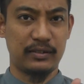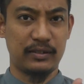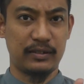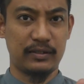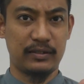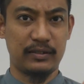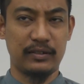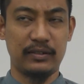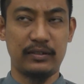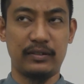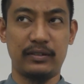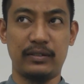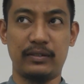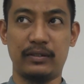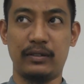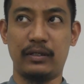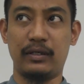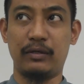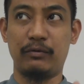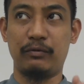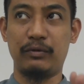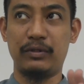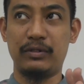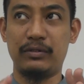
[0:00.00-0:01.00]
I think
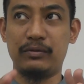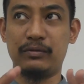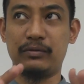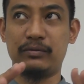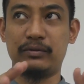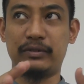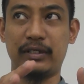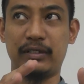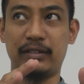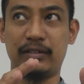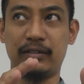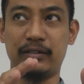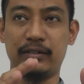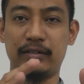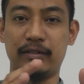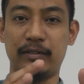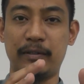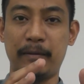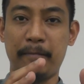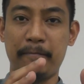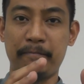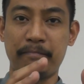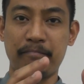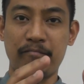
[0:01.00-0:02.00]
I will tackle